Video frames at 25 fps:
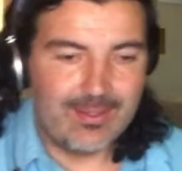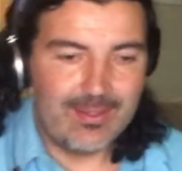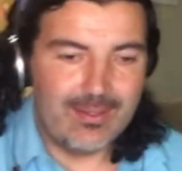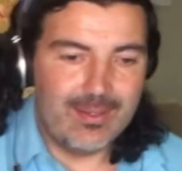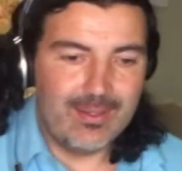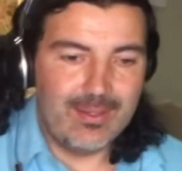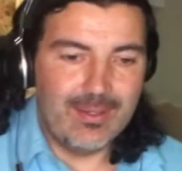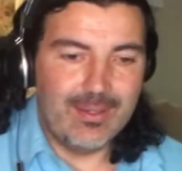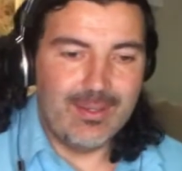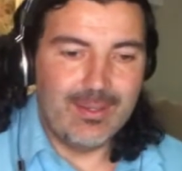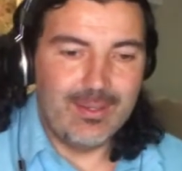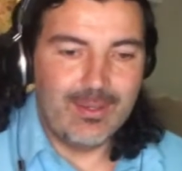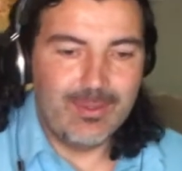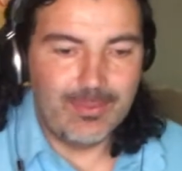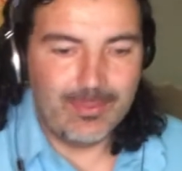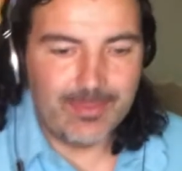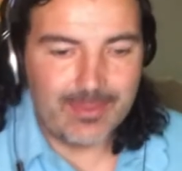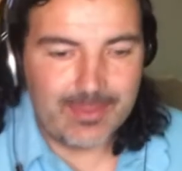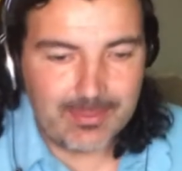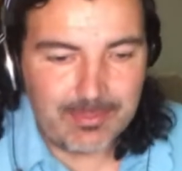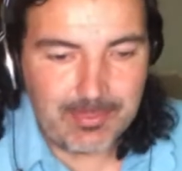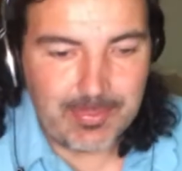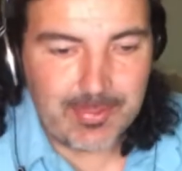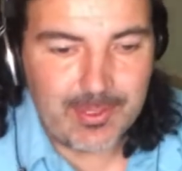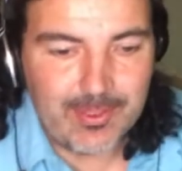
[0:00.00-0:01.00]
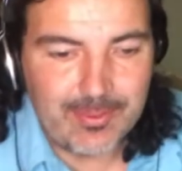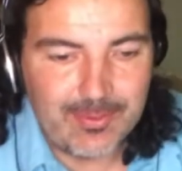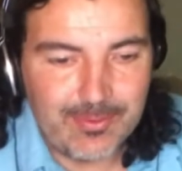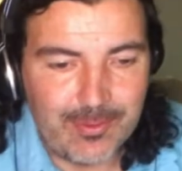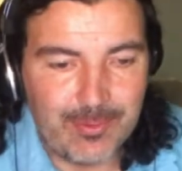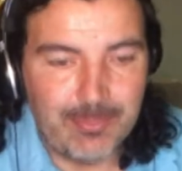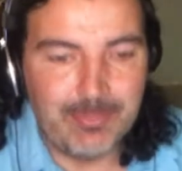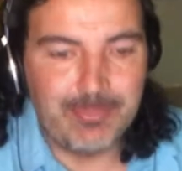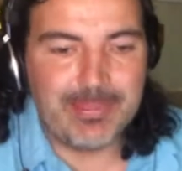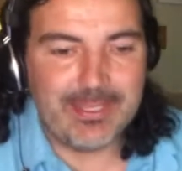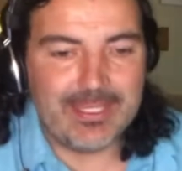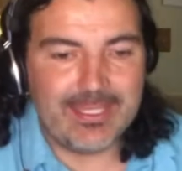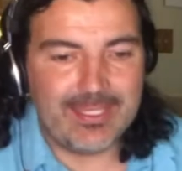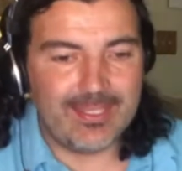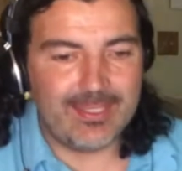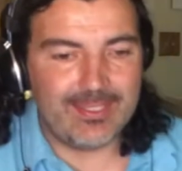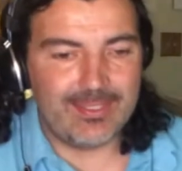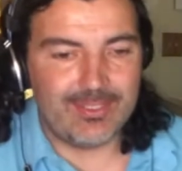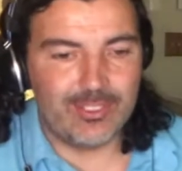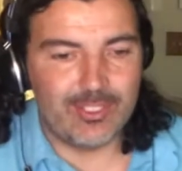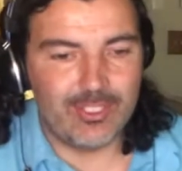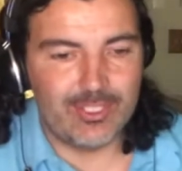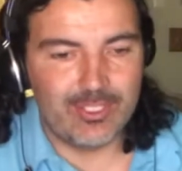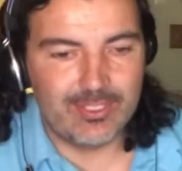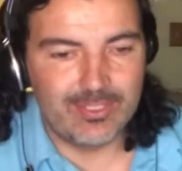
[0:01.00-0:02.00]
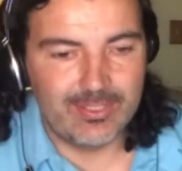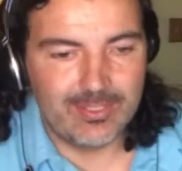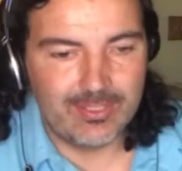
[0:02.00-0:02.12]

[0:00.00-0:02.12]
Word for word: Oh, what a beautiful beach.